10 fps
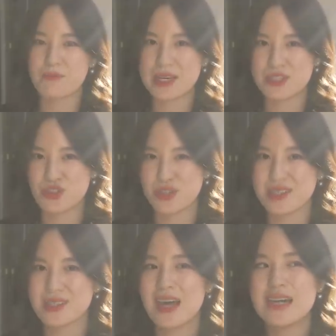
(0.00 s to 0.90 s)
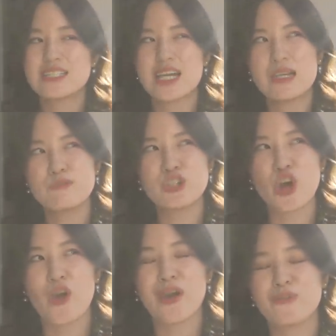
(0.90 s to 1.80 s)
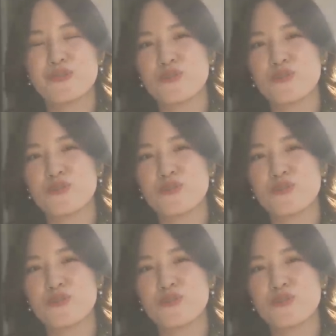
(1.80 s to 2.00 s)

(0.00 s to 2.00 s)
on Pinterest. Denim shirt and